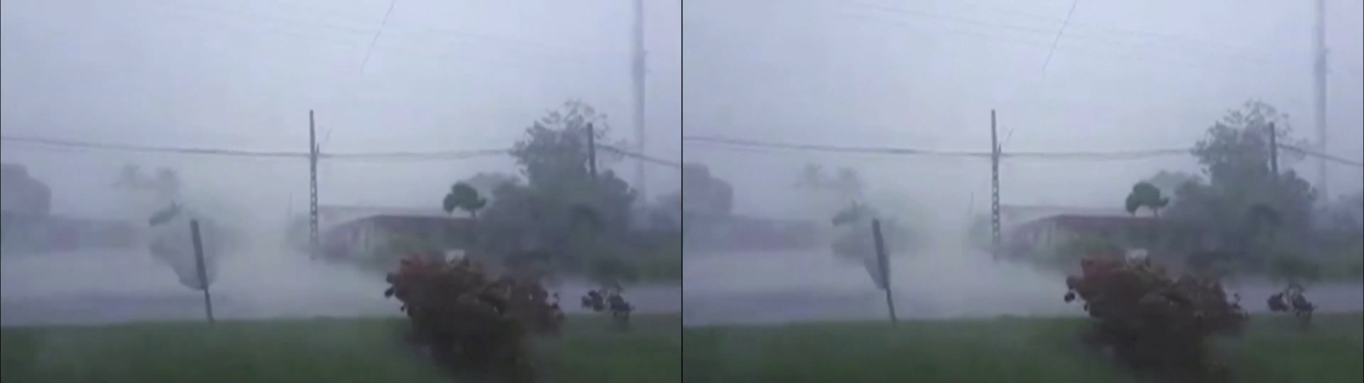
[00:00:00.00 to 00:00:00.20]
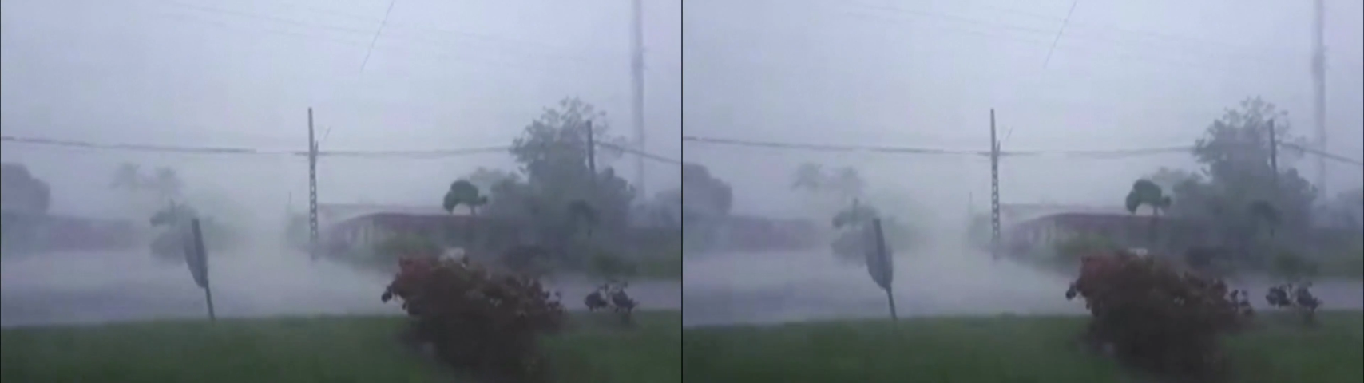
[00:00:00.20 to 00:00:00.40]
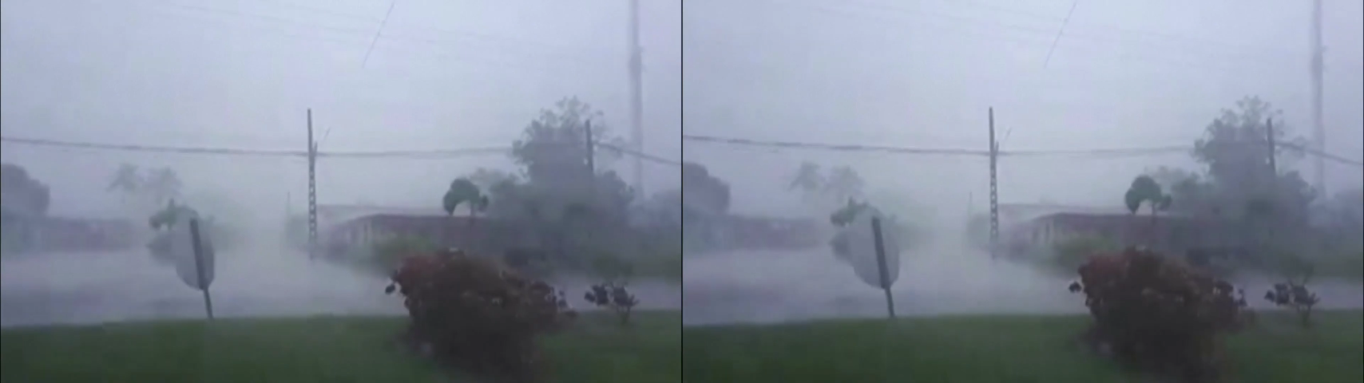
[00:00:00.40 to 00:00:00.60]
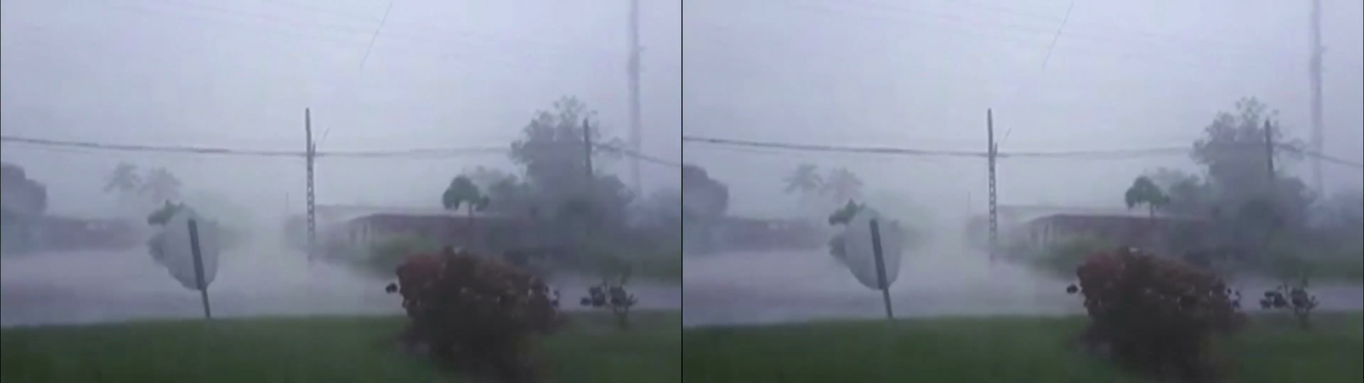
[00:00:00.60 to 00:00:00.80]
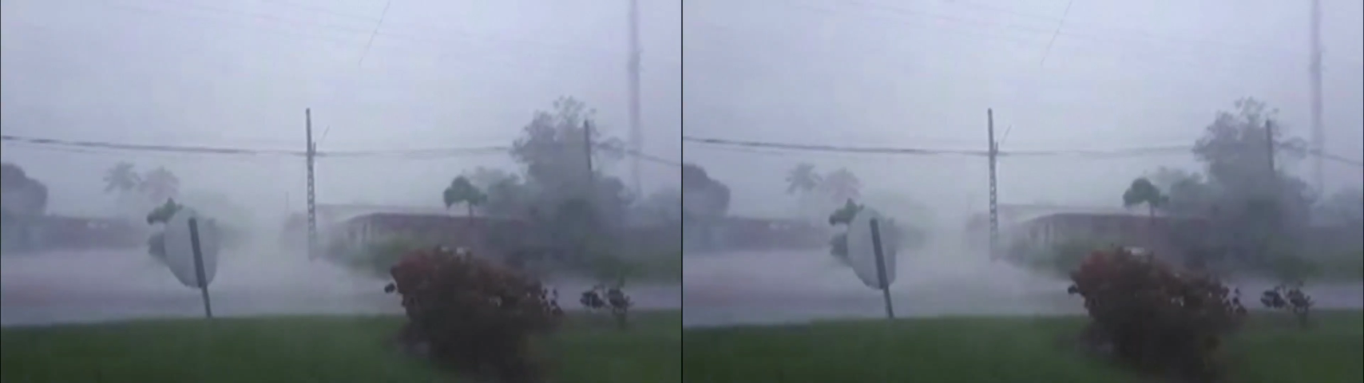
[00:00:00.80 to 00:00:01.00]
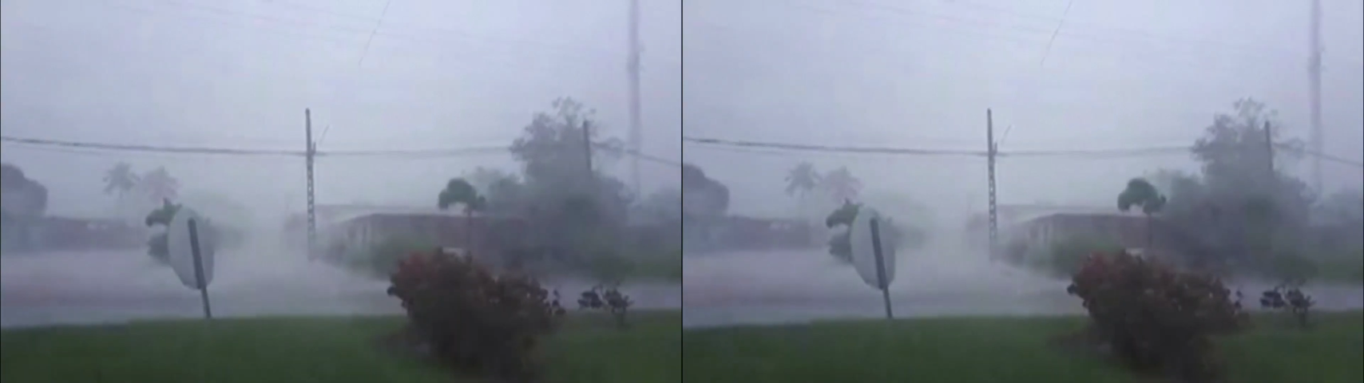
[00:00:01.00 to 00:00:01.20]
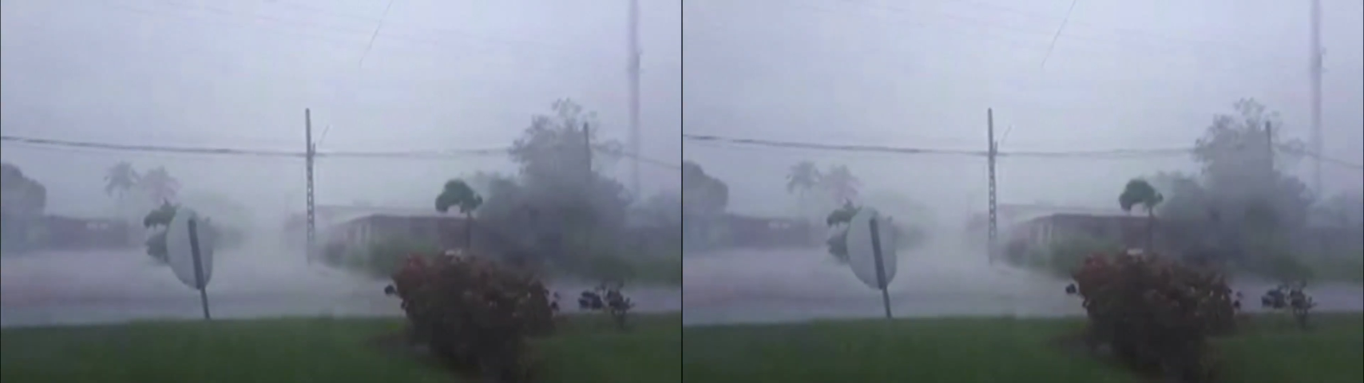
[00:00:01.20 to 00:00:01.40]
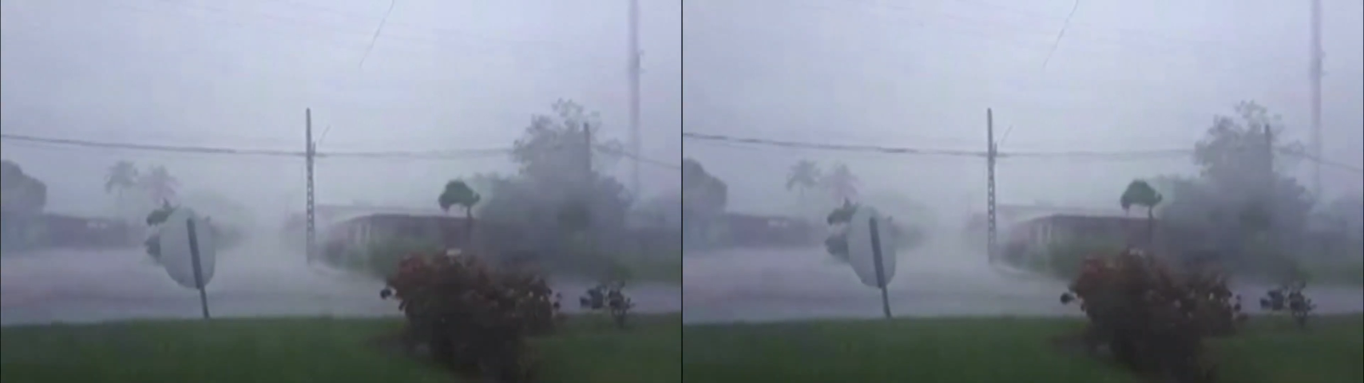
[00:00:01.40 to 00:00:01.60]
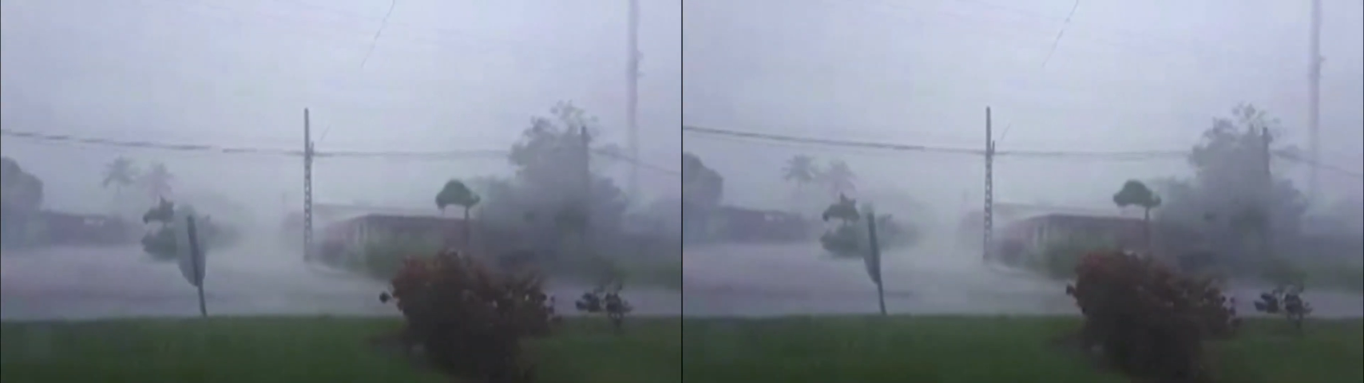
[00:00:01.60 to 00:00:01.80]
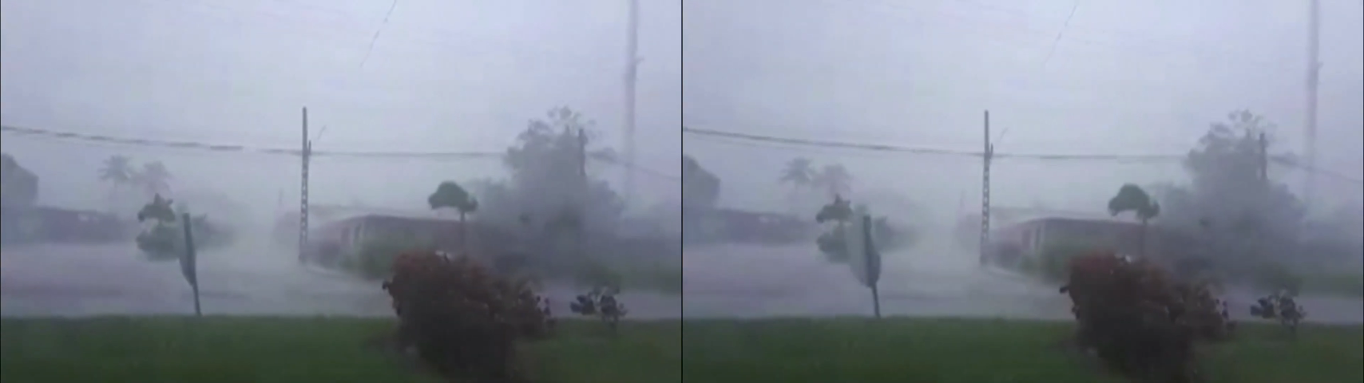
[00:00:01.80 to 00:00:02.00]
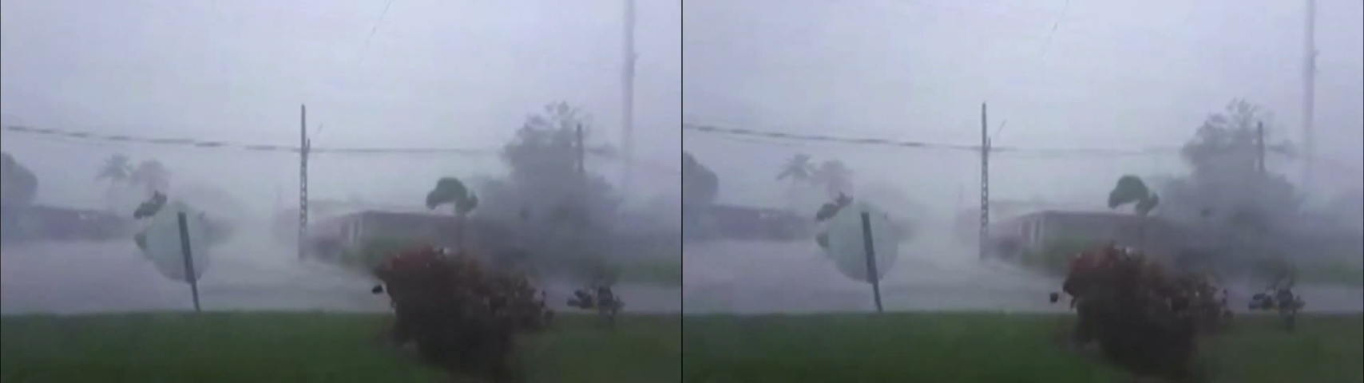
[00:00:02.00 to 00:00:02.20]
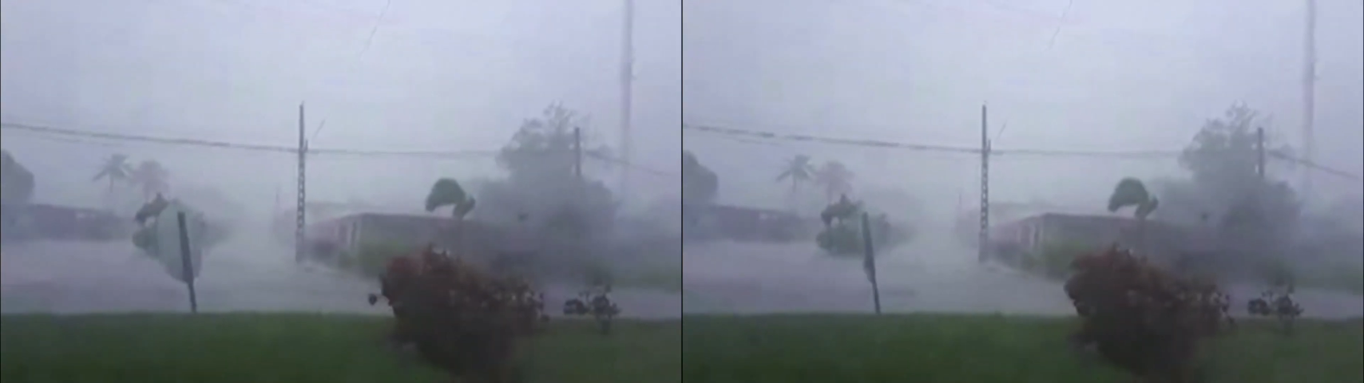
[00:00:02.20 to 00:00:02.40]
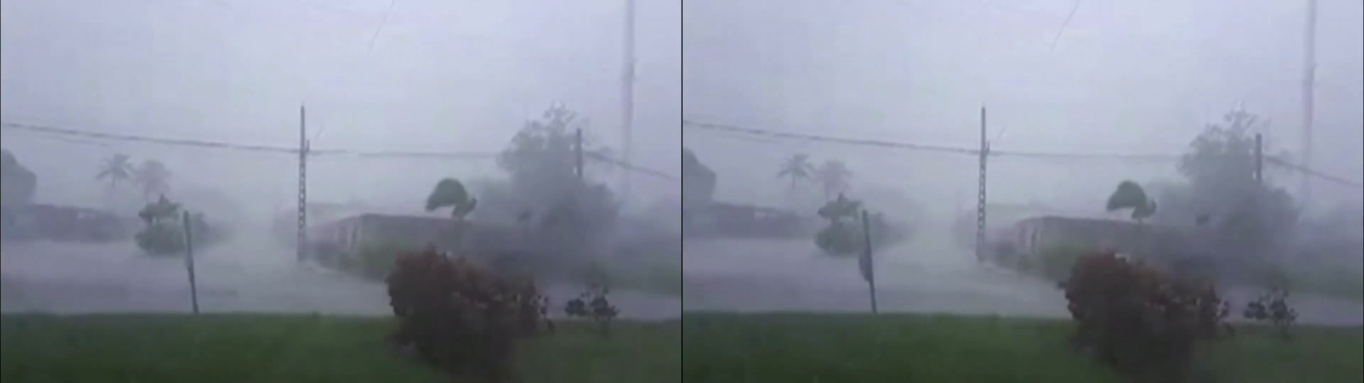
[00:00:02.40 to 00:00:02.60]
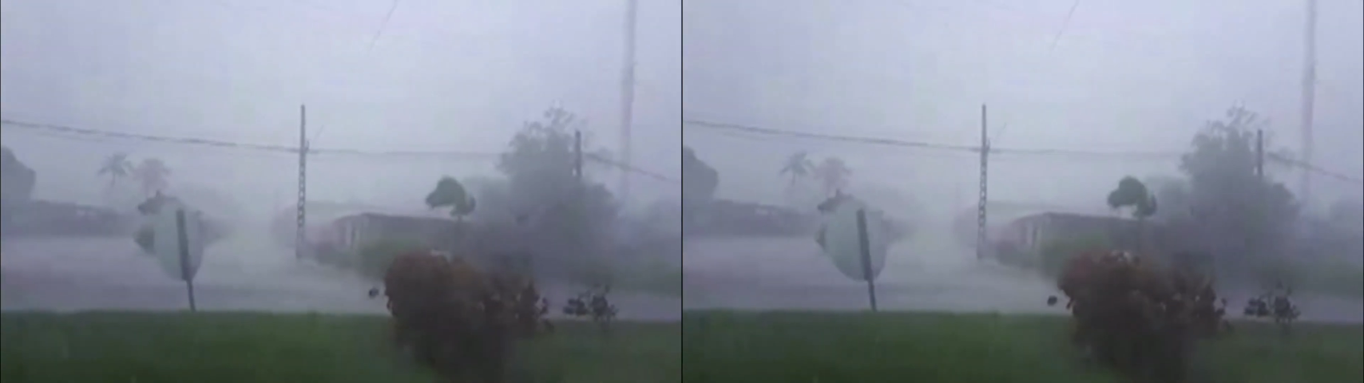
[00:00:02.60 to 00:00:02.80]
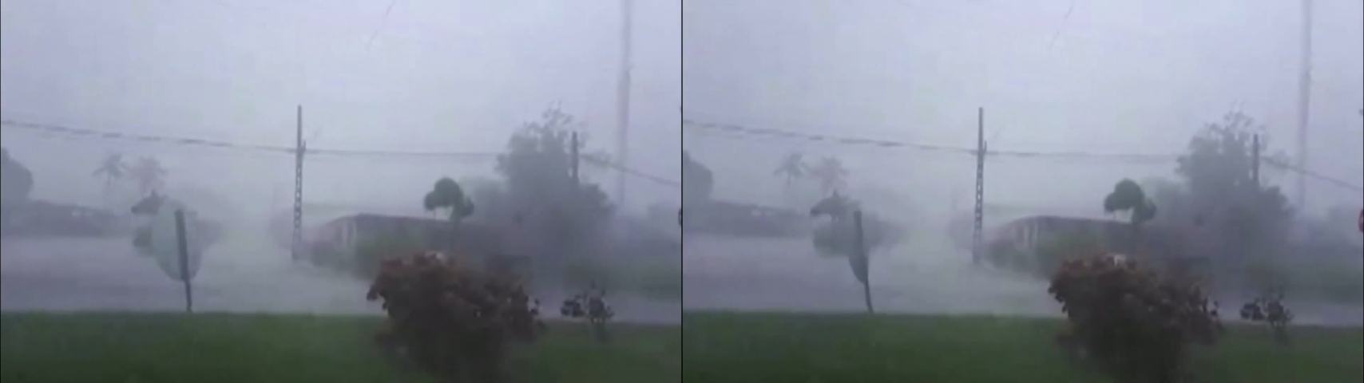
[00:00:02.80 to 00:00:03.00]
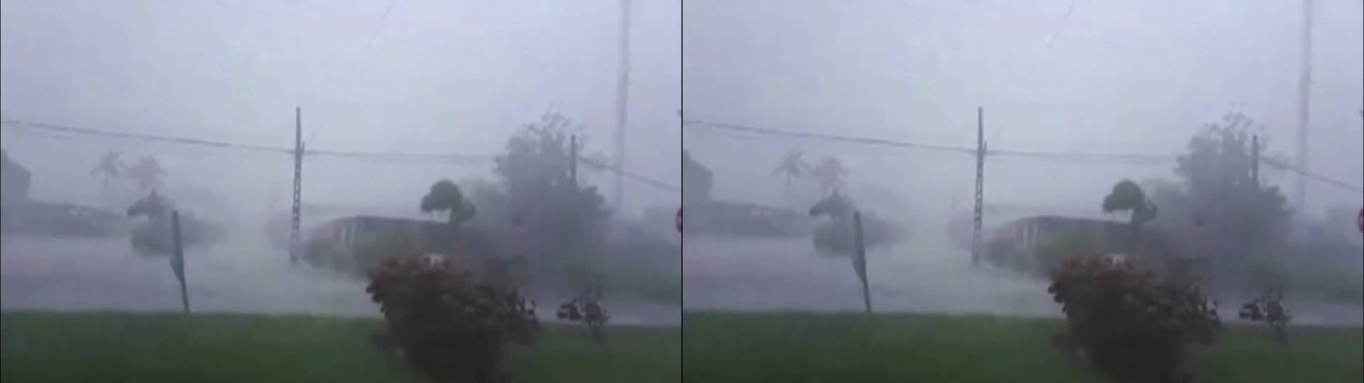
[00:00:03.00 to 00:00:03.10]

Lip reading: (no speaker visible)